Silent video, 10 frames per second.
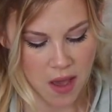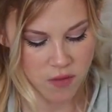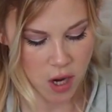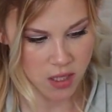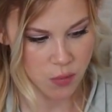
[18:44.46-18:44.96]

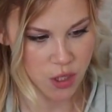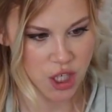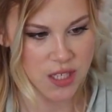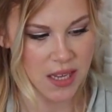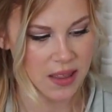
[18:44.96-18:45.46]
dots, which
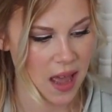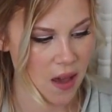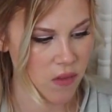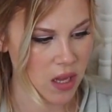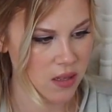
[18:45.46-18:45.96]
is like the
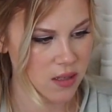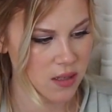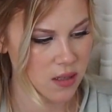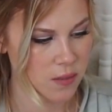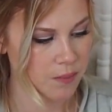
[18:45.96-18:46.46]

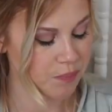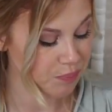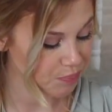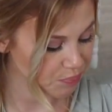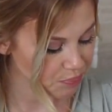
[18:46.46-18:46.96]
heaviest.
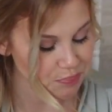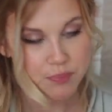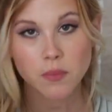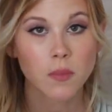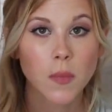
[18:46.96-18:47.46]

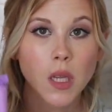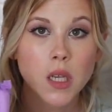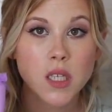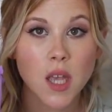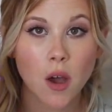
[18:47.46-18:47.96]

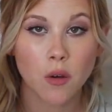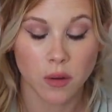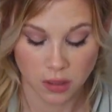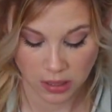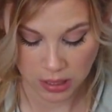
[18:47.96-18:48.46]

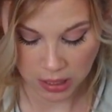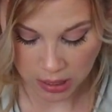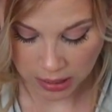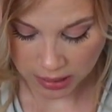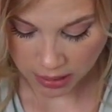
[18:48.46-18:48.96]
So
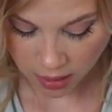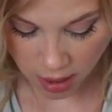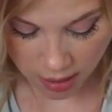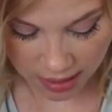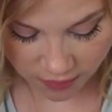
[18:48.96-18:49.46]

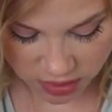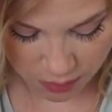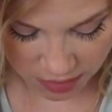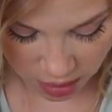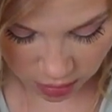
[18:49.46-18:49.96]
gotta have
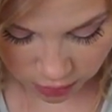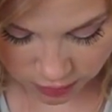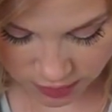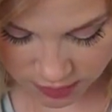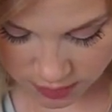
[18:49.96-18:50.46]
some of
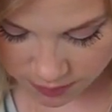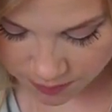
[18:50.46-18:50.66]
those.